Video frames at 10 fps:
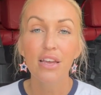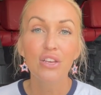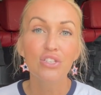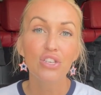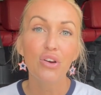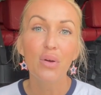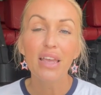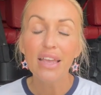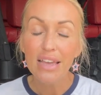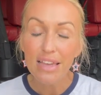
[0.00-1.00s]
So
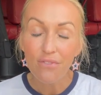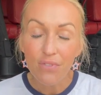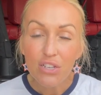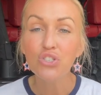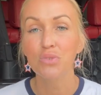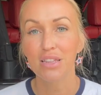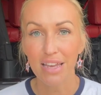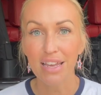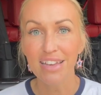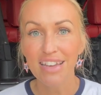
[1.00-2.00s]

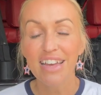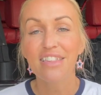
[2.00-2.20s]
eventually,